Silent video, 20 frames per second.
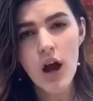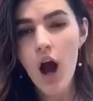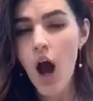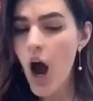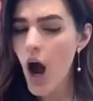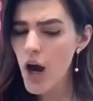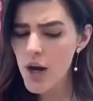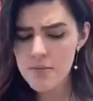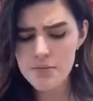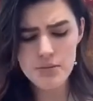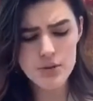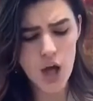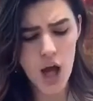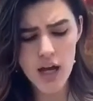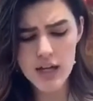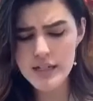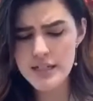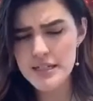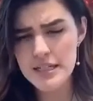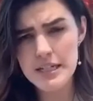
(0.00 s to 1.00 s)
Our
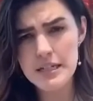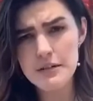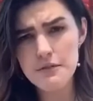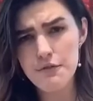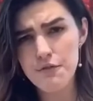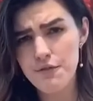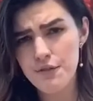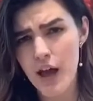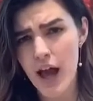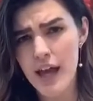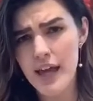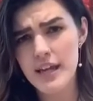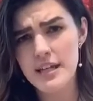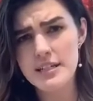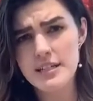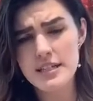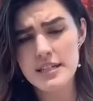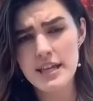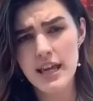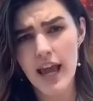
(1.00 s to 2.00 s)
block didn't fly
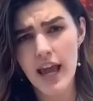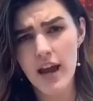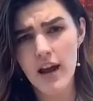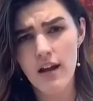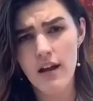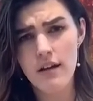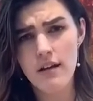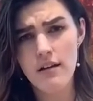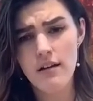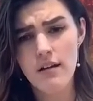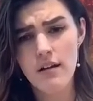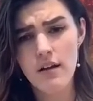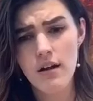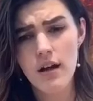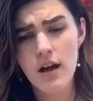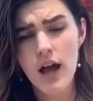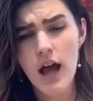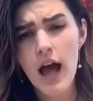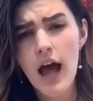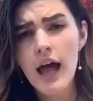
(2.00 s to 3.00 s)
into the air.
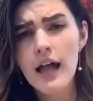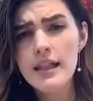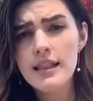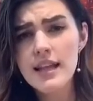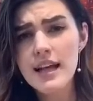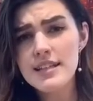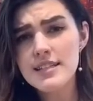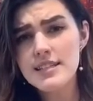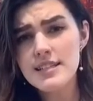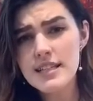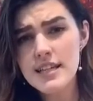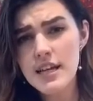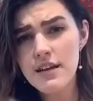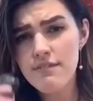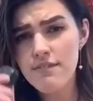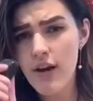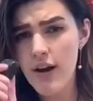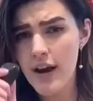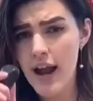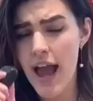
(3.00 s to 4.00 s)
Let's see if
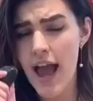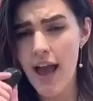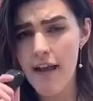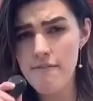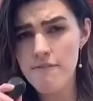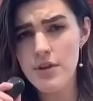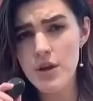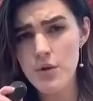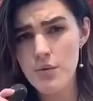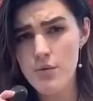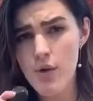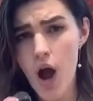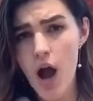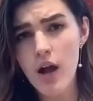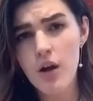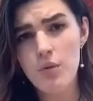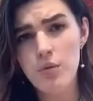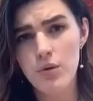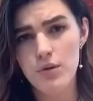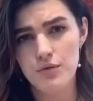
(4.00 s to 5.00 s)
our heavy
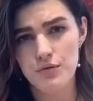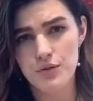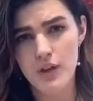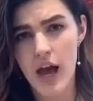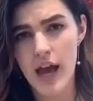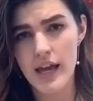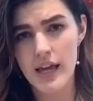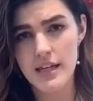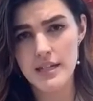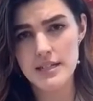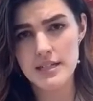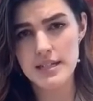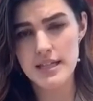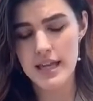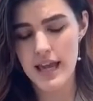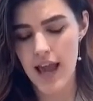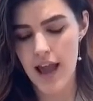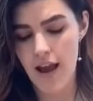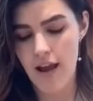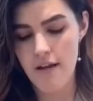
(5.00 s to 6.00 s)
rock will fly into
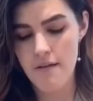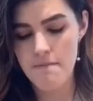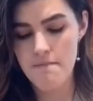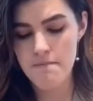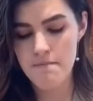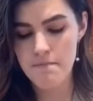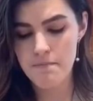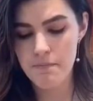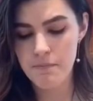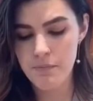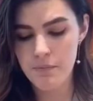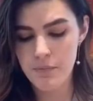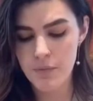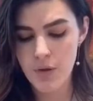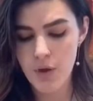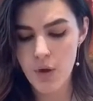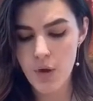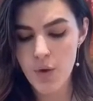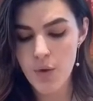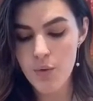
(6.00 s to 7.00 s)
the air.
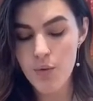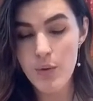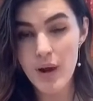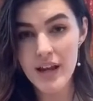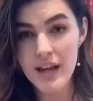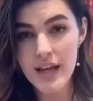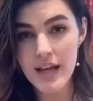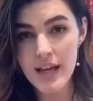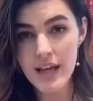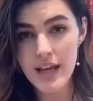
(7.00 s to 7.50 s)
Ready?